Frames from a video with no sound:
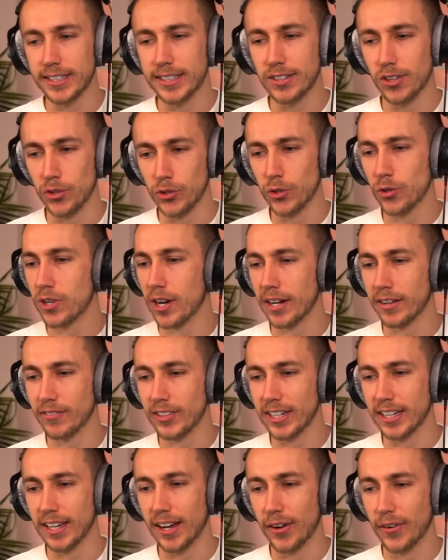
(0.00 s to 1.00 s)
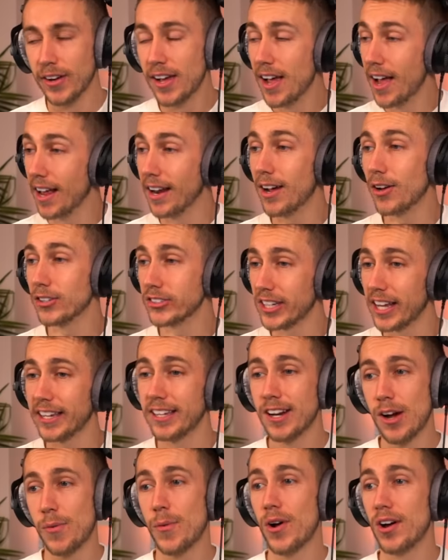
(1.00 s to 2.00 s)
not your kind of video. And I was like, you
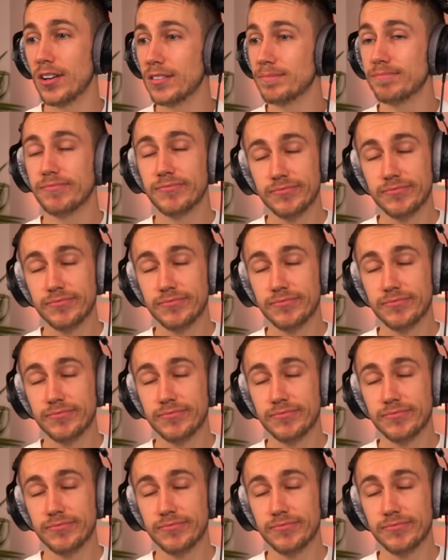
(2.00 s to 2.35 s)
know what?